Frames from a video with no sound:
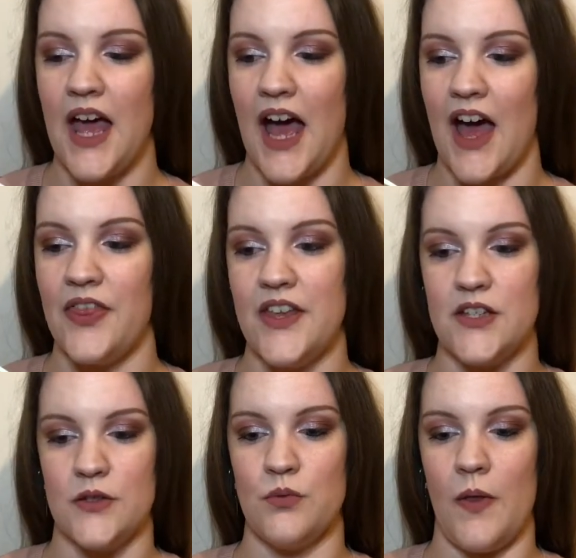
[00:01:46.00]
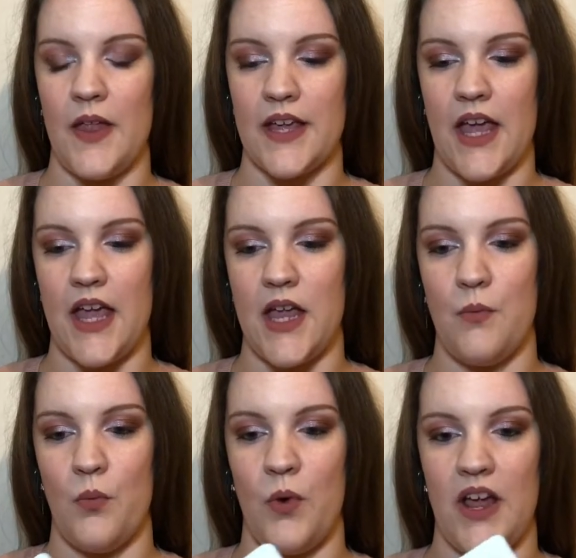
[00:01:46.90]
and this is one that
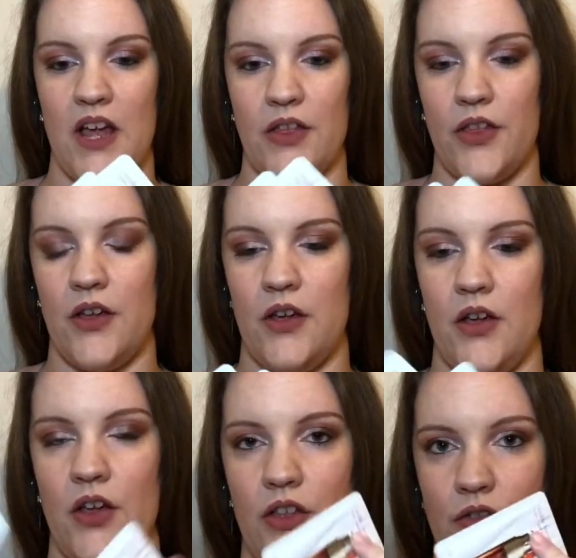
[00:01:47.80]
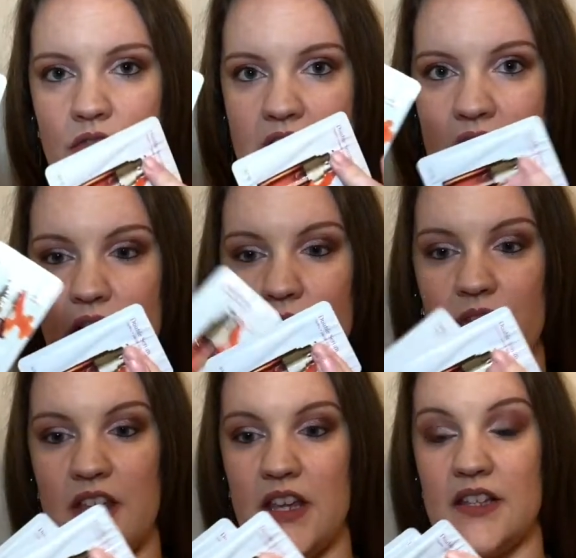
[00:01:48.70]
came with 3
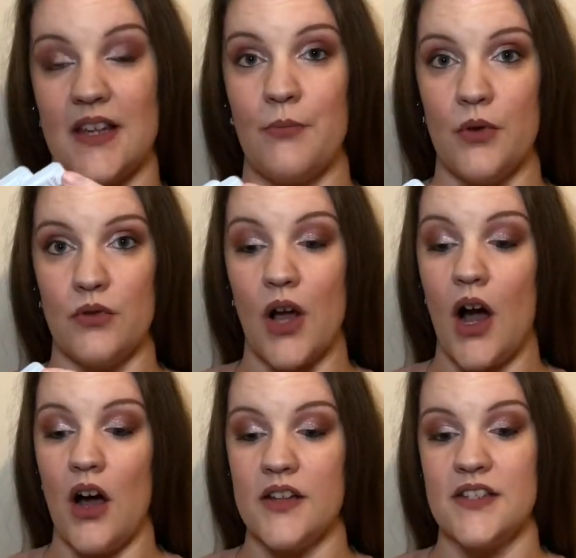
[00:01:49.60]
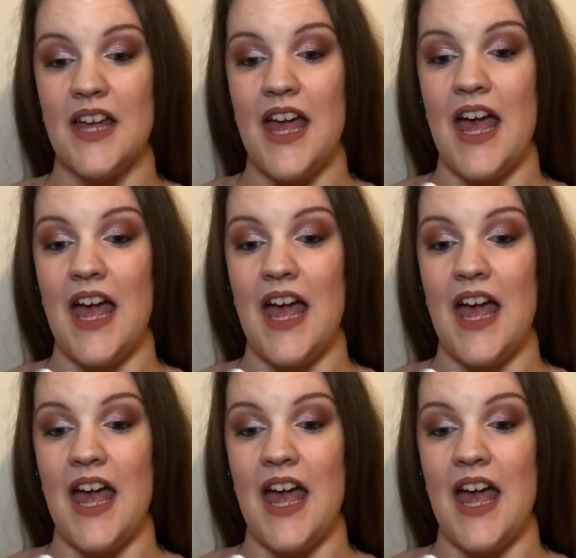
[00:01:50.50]
of the sample cards.